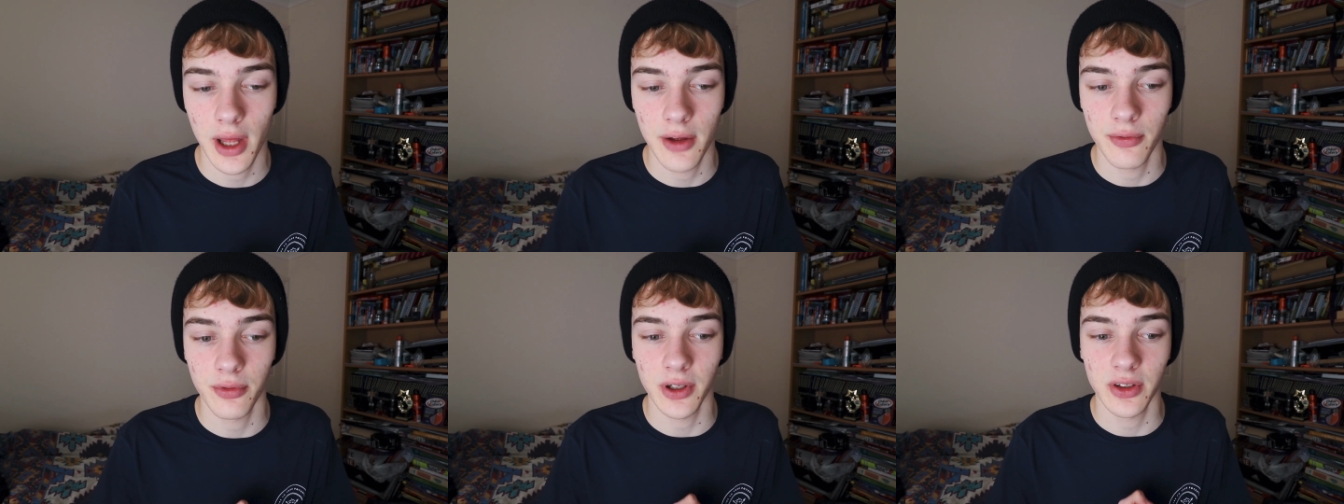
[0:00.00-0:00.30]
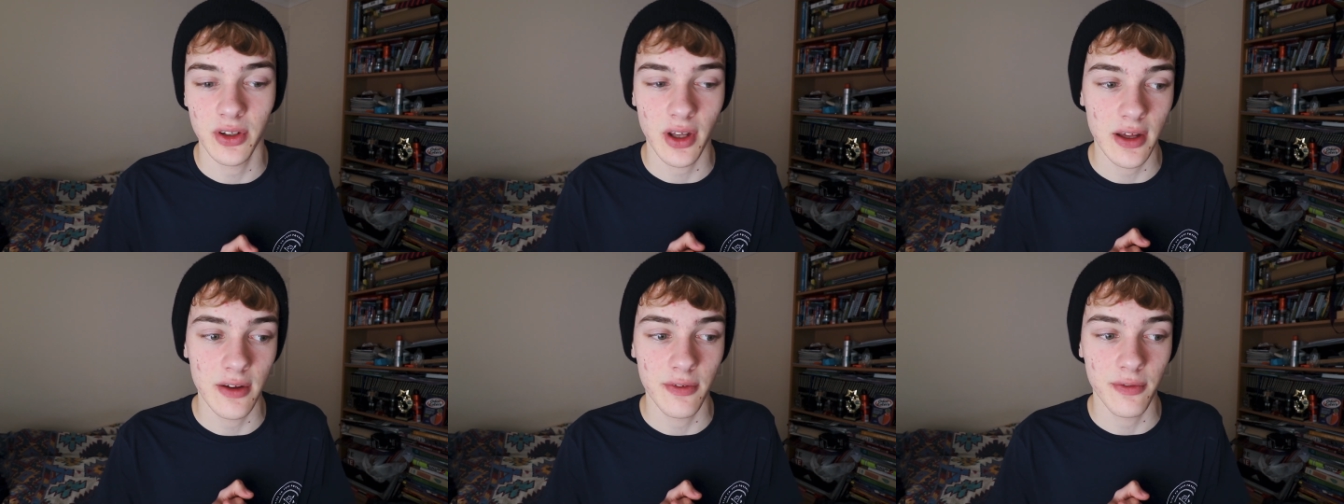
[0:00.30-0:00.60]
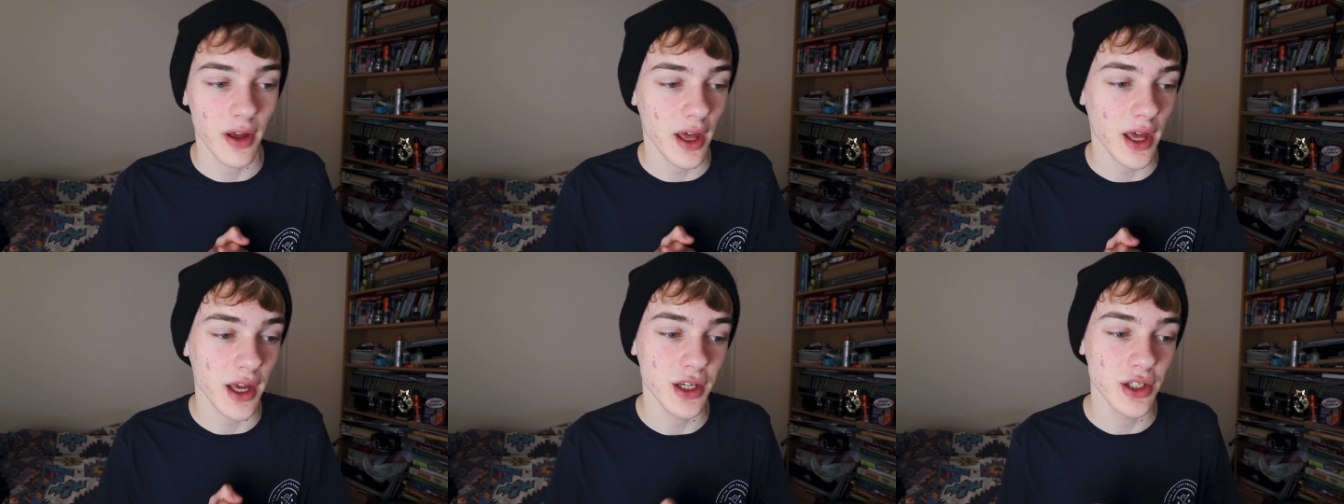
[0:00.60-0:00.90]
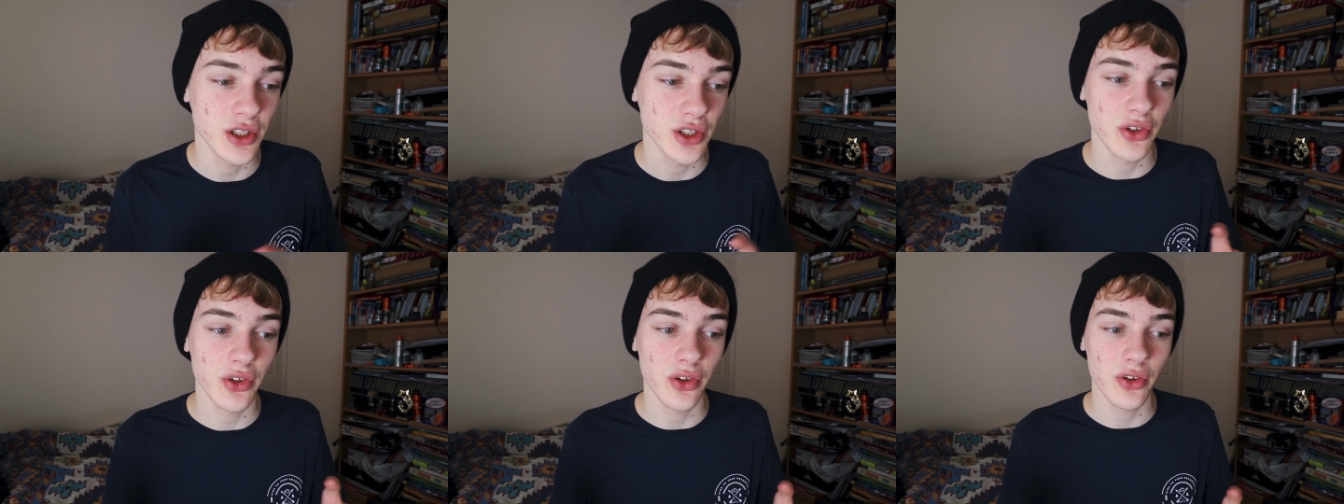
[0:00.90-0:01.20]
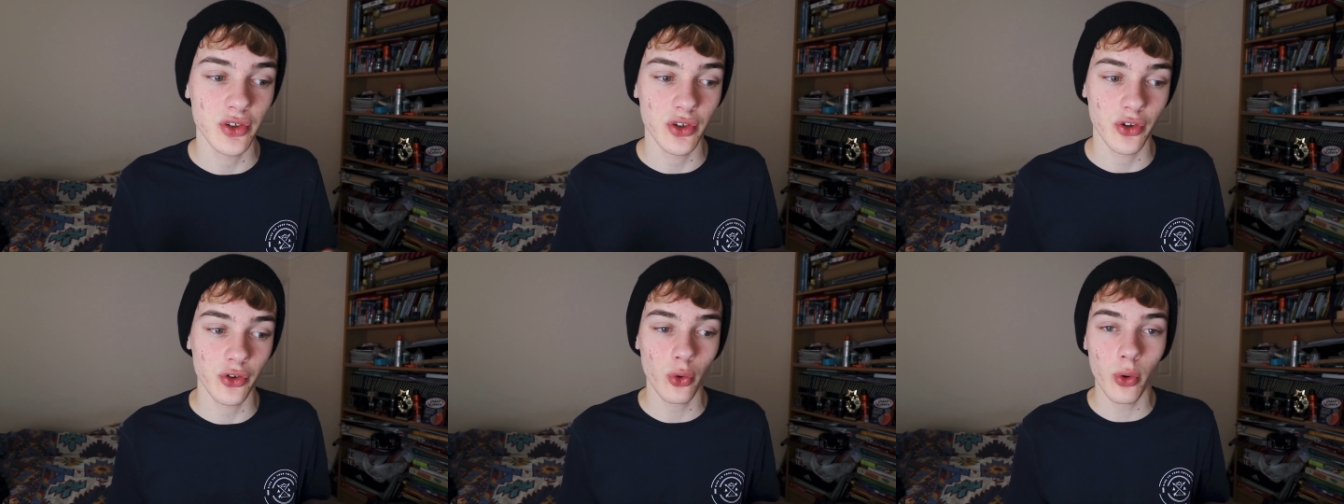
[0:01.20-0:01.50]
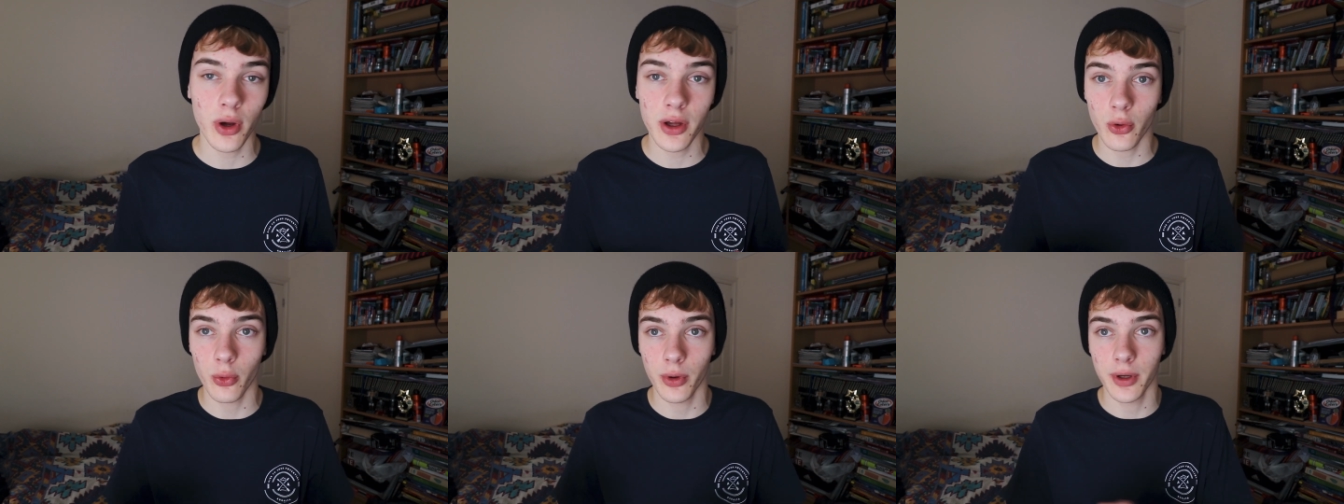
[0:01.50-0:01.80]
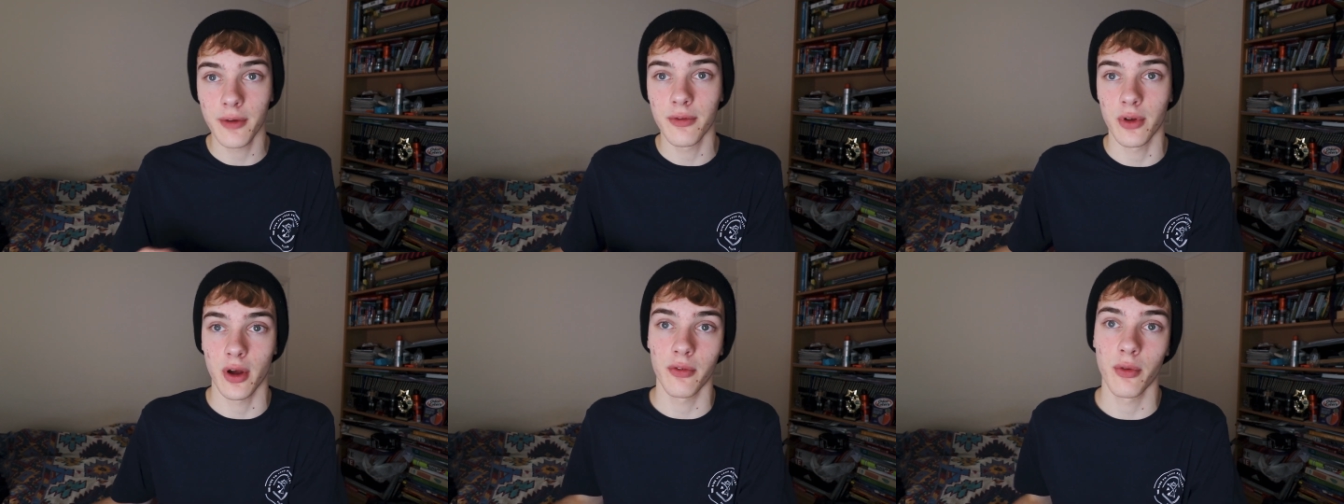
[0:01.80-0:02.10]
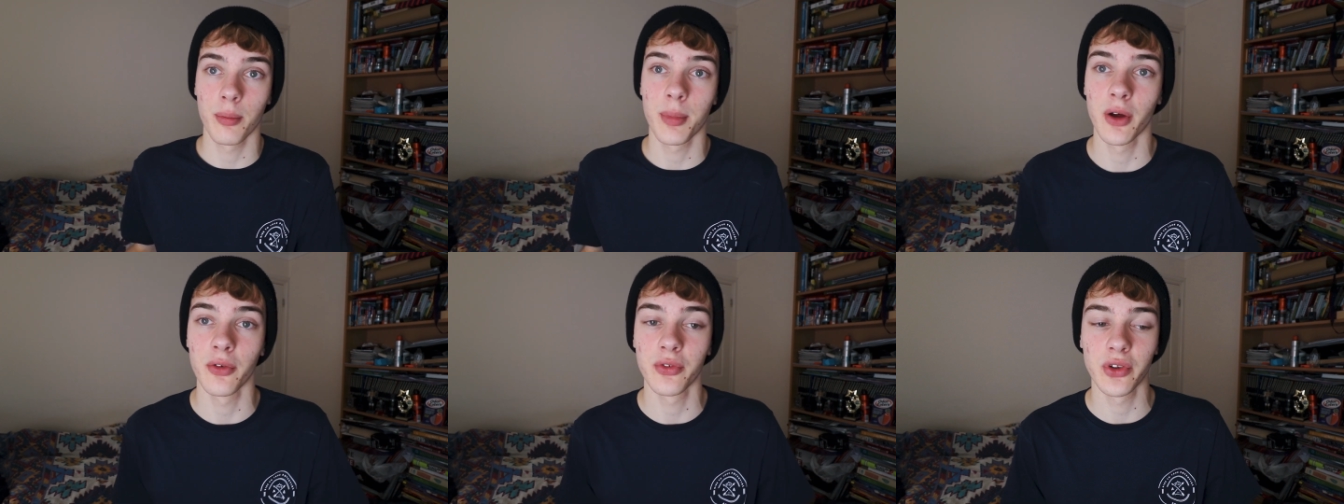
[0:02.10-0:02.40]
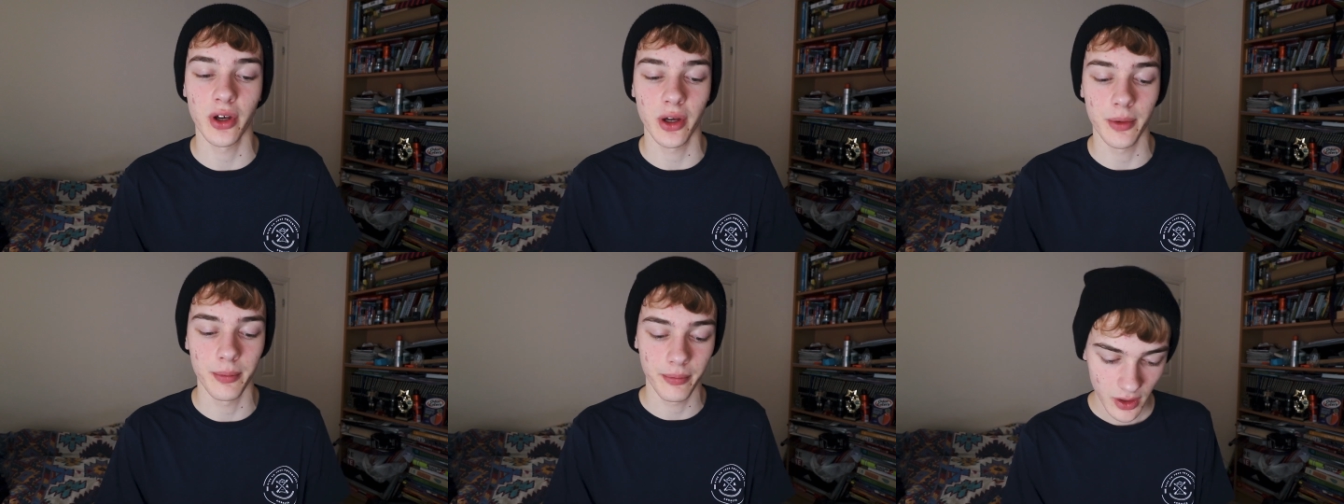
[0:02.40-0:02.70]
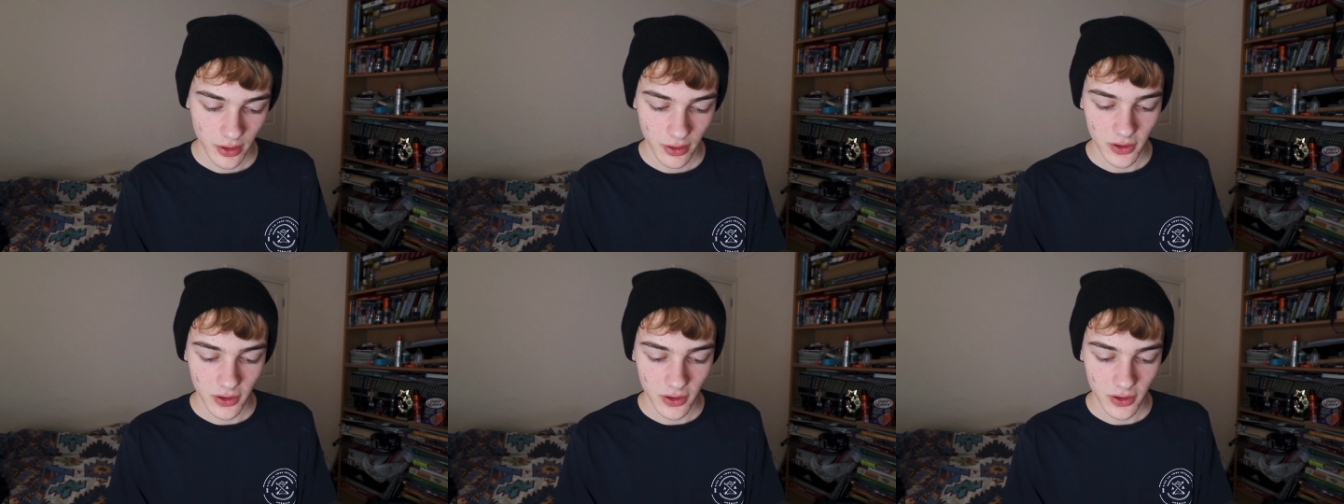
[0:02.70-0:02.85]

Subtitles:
every day for ages. It's just quick whenever you have a bit of time.